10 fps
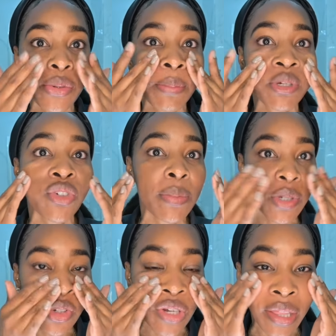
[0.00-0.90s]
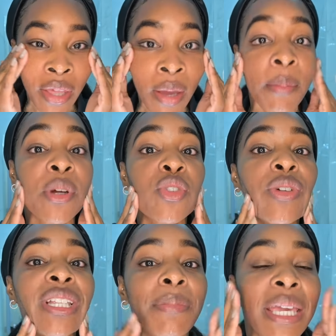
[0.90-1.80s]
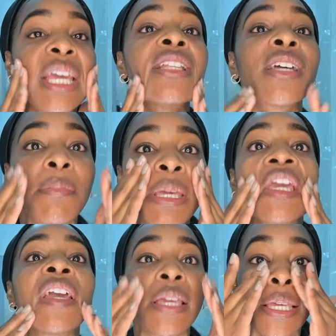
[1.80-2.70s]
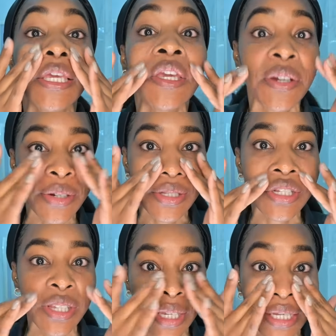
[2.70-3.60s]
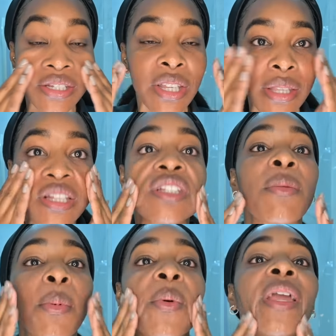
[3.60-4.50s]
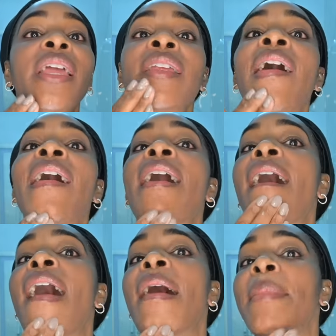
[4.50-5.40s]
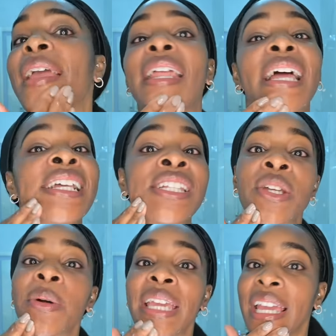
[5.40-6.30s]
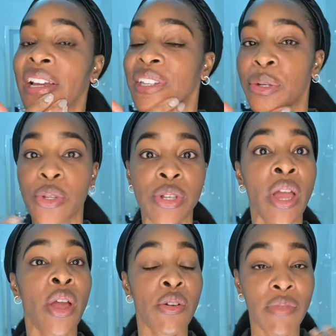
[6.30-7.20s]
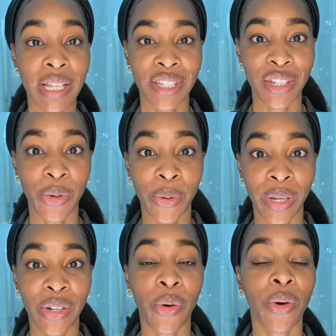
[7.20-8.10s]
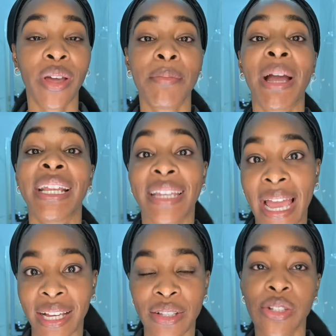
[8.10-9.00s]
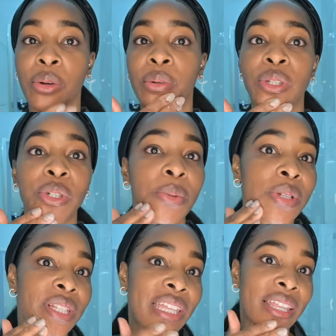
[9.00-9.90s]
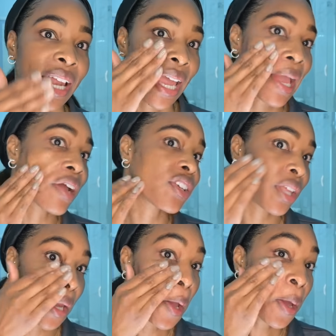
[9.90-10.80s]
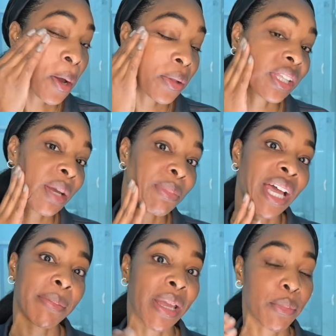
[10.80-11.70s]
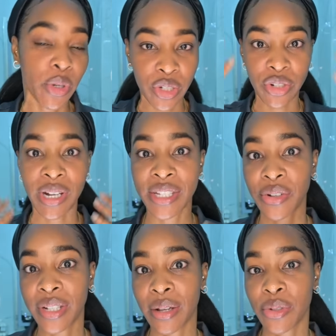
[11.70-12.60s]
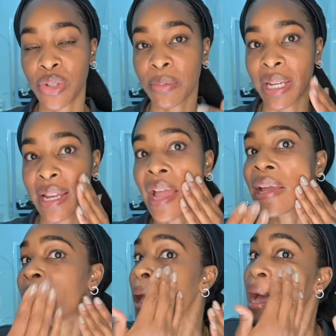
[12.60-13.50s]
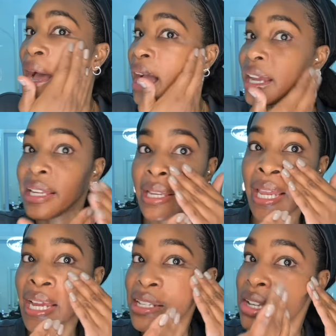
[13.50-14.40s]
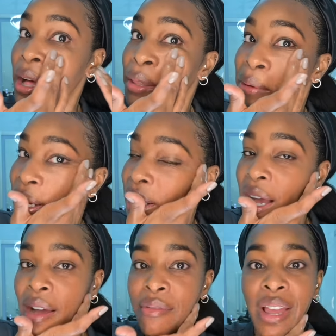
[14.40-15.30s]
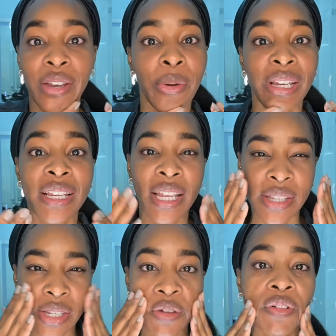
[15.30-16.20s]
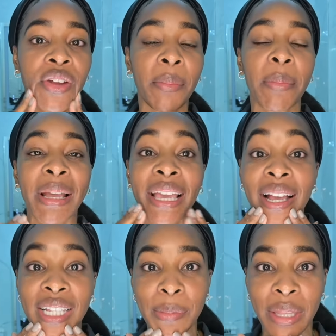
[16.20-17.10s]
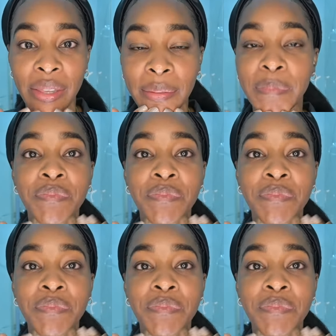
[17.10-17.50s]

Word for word: to a prescription strength, but trust me, it took me years to get to this point, um, and I still can't use retinoid on my neck. So you will see that I actually only apply my moisturizer down to my neck. I can't tolerate uh, retinoid. It tends to flare up my eczema there.